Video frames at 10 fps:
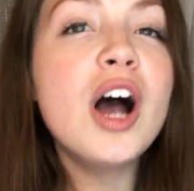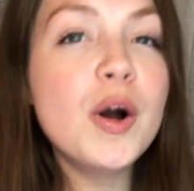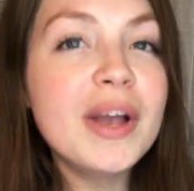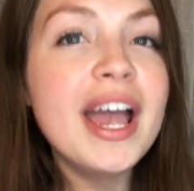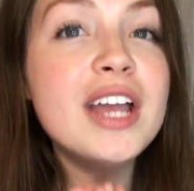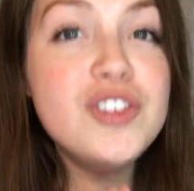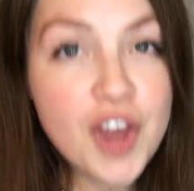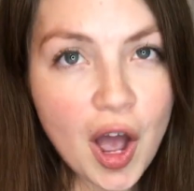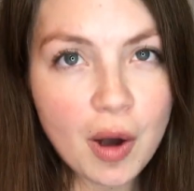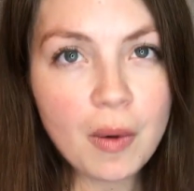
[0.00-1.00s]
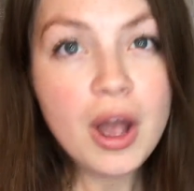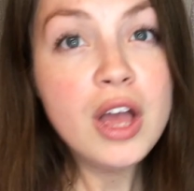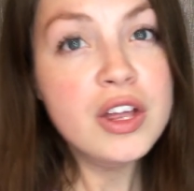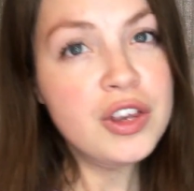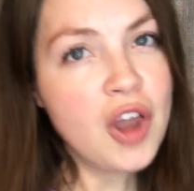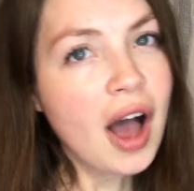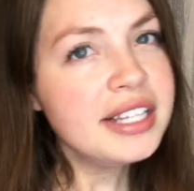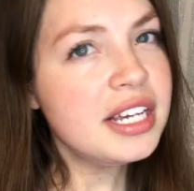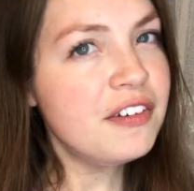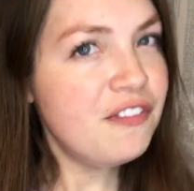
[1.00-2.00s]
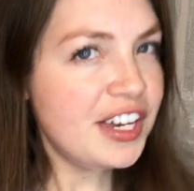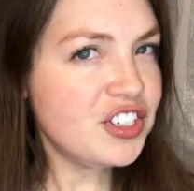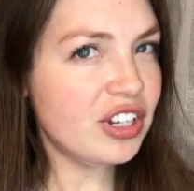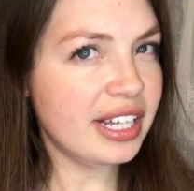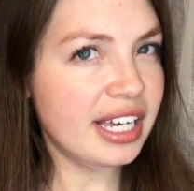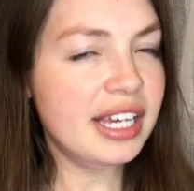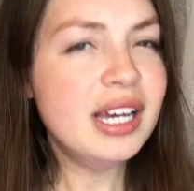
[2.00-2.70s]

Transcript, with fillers: Okay, no, not officially,